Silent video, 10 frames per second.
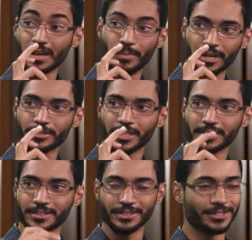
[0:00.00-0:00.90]
about
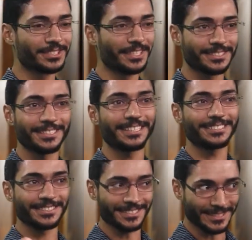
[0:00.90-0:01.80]
Genesis. You see, it's not
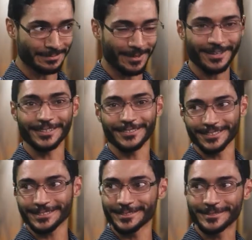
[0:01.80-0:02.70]
just us modern
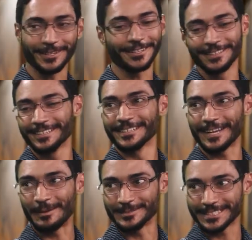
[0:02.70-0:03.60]
Christians writing
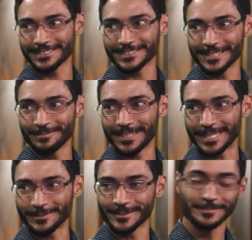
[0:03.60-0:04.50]
commentaries on the
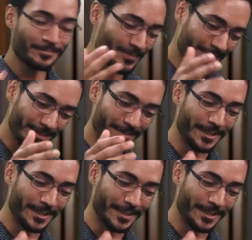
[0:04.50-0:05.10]
Bible. Sure, yeah.